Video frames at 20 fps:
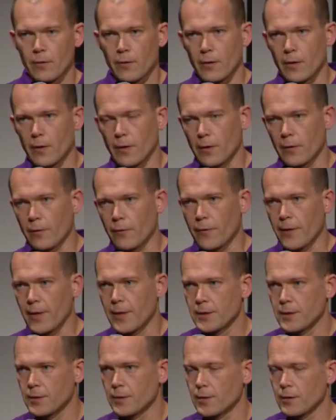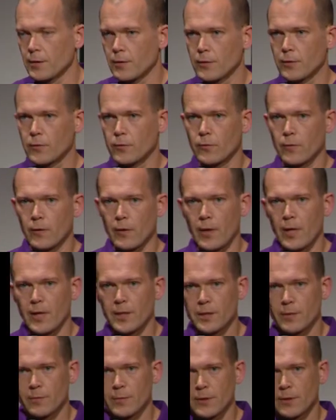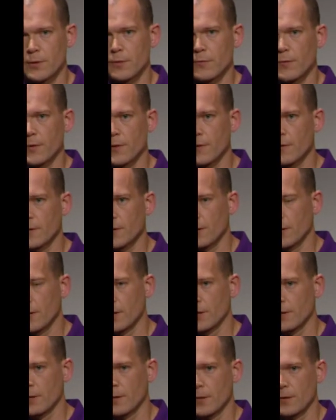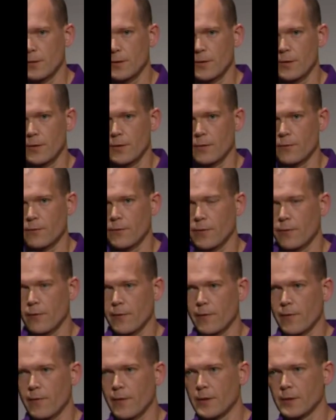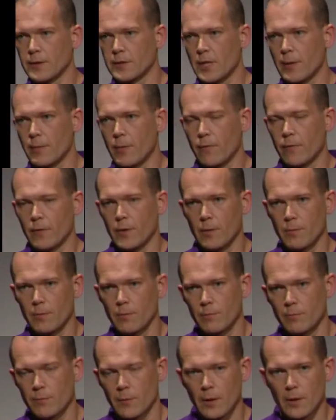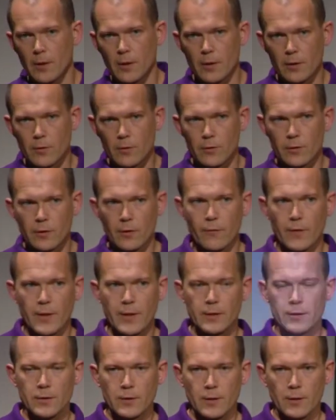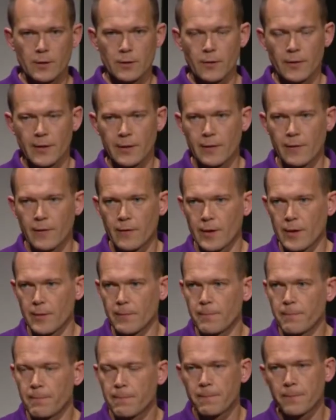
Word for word: uh, creating new items and triggers and figuring that some of them are not correct and cleaning them.